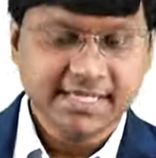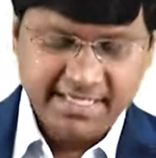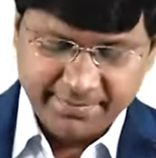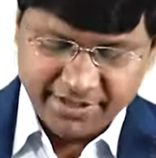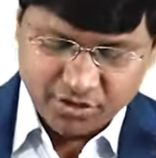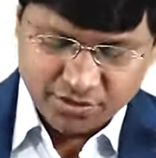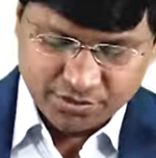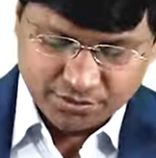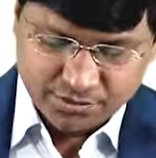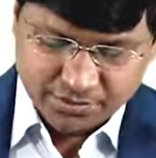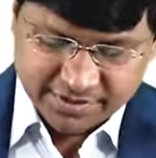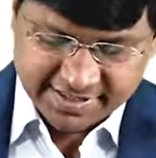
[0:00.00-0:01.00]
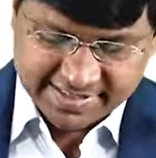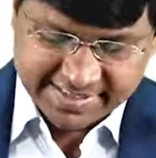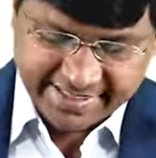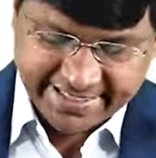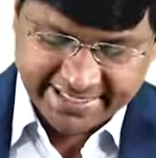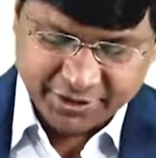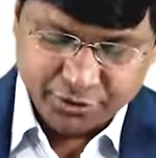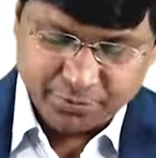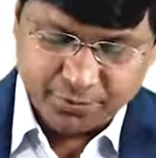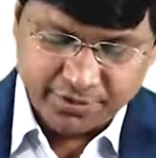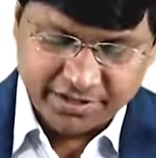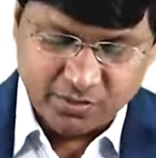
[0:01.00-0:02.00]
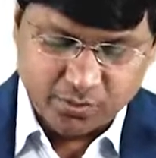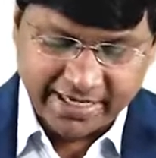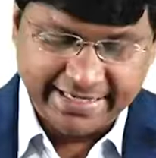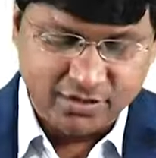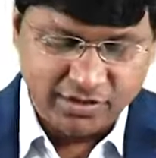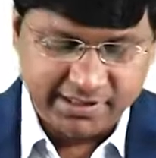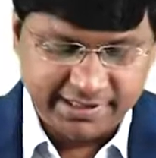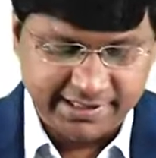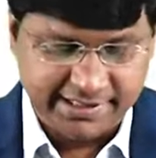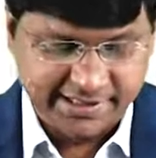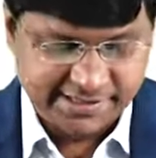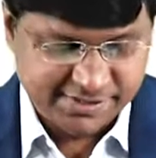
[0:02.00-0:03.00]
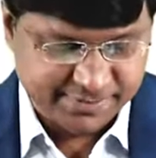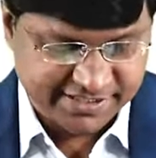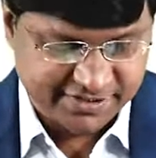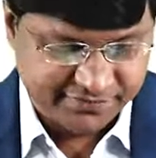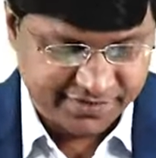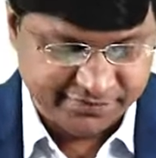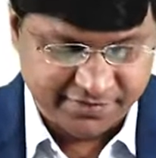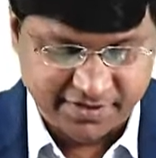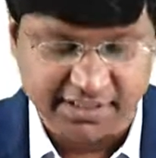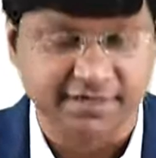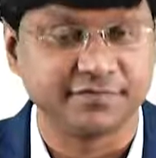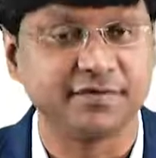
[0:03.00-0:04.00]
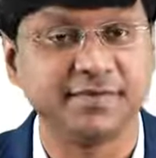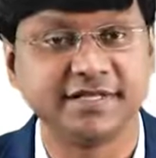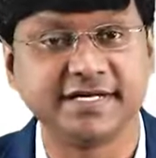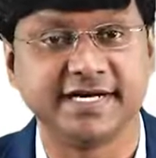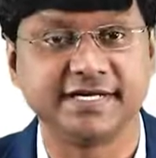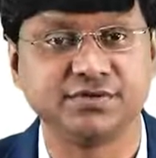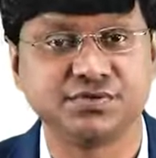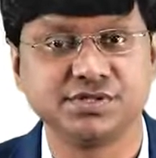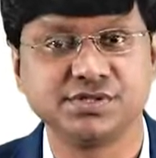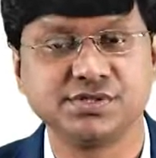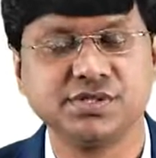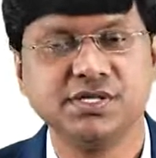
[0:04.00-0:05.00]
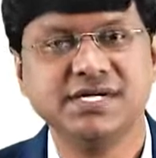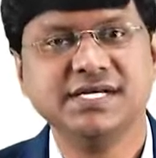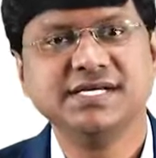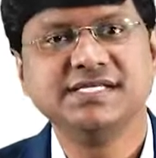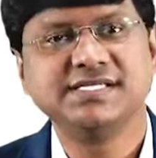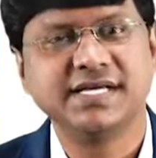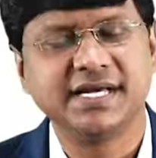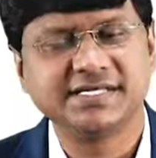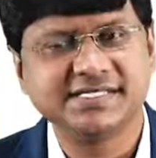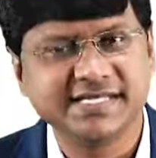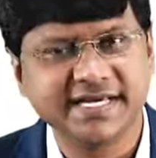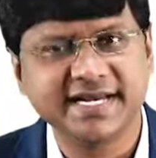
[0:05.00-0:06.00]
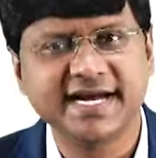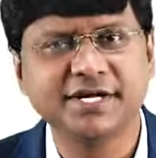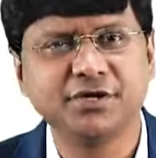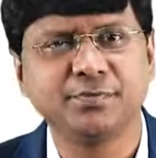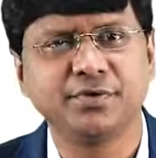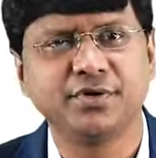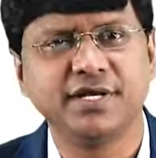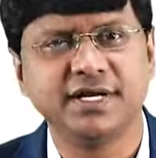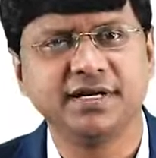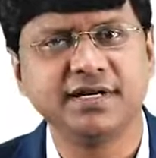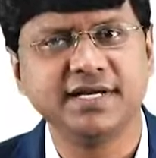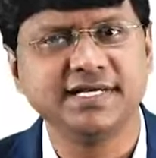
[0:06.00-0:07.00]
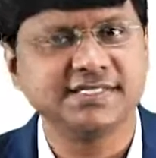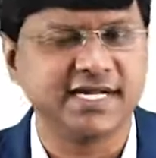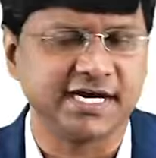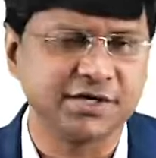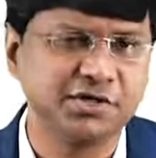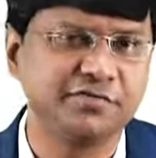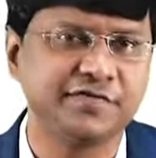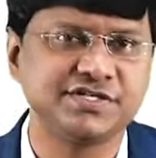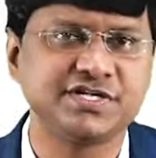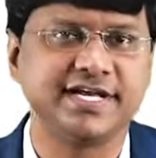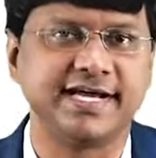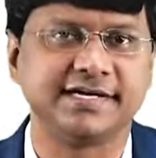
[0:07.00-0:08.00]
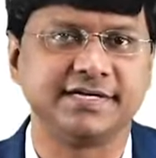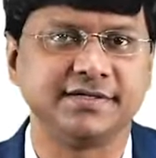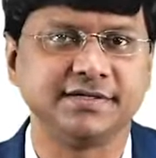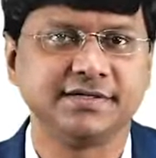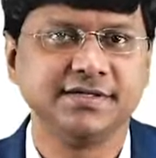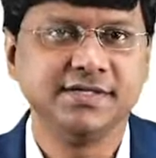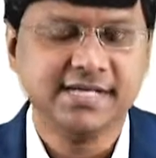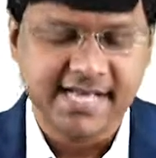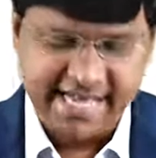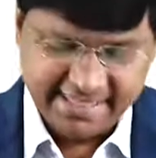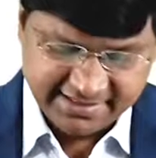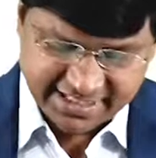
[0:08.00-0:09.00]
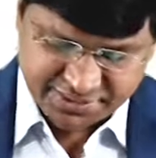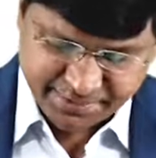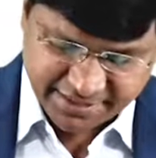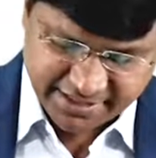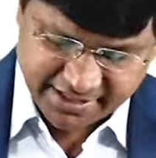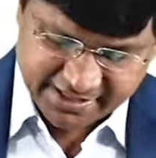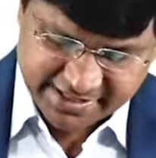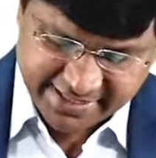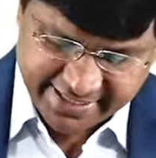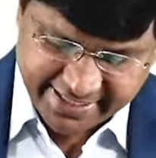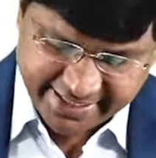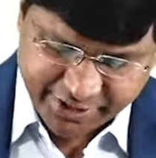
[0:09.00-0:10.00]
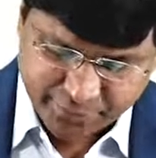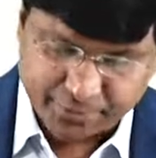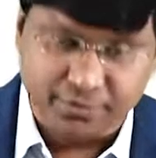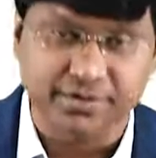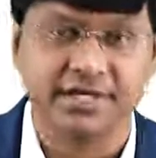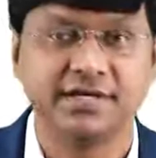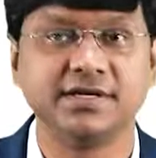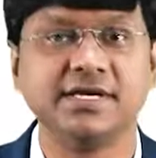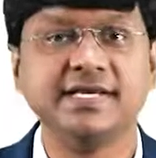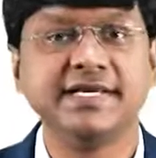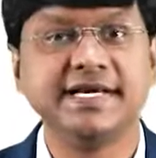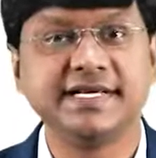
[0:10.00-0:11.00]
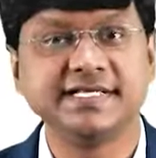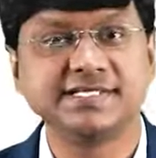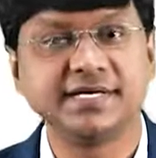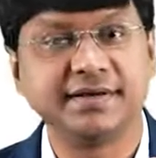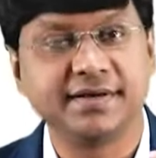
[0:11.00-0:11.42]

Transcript: Coming on to the C-reactive protein, why not it is specific for confirming the diagnosis. C-reactive protein is an acute phase reactant and this particular C-reactive protein, it is